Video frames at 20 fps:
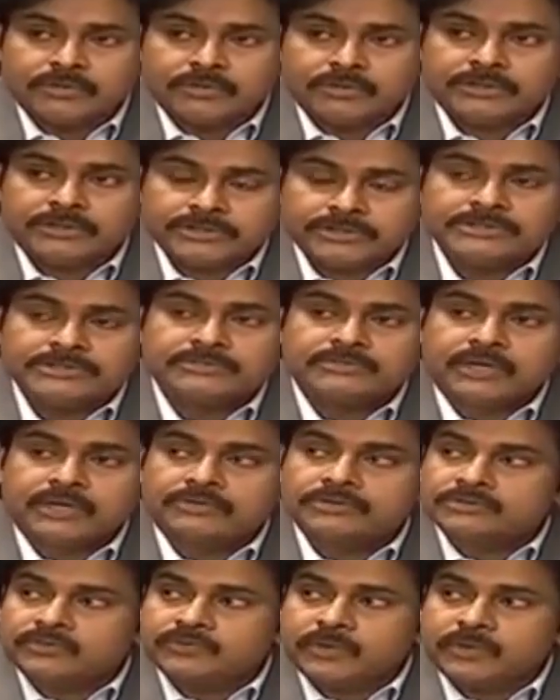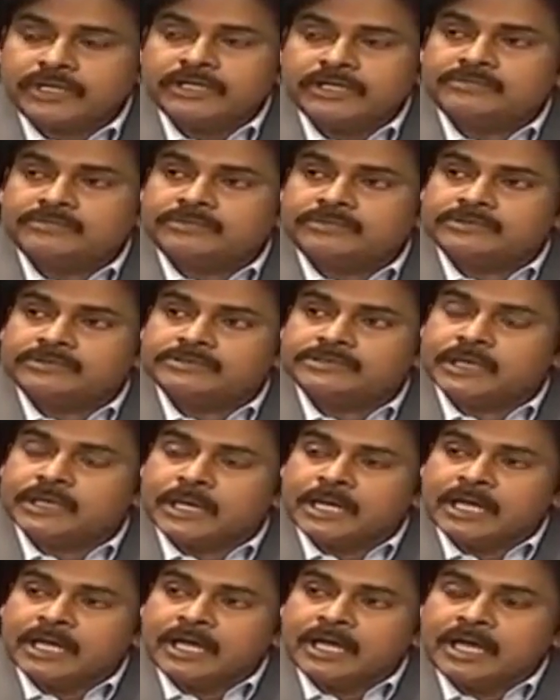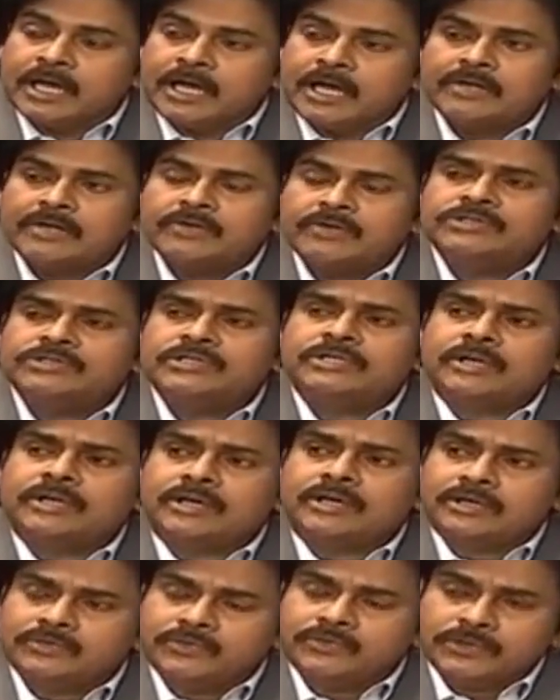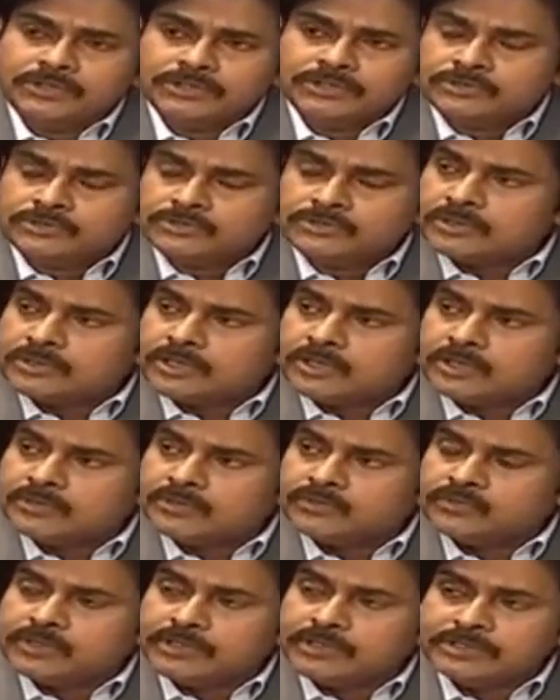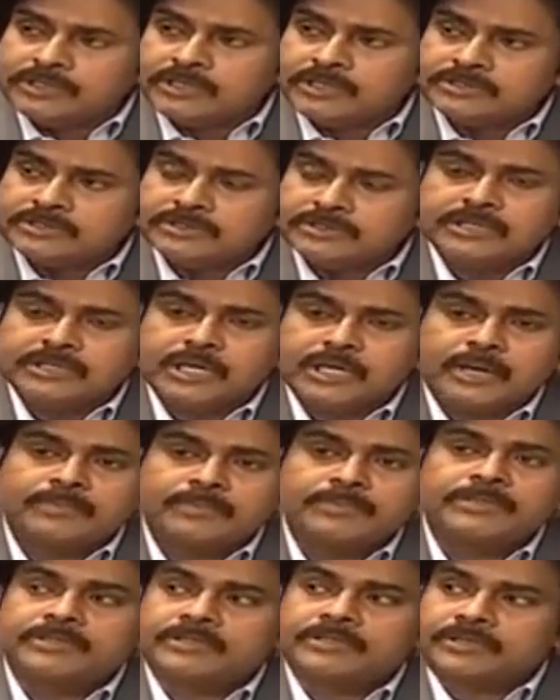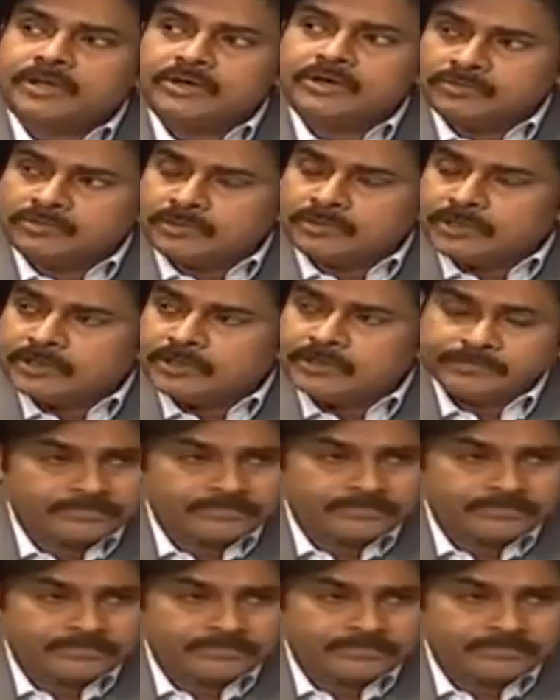well, the reasons why I was failing was, I could see a lot of issues, a lot of injustice happening around me.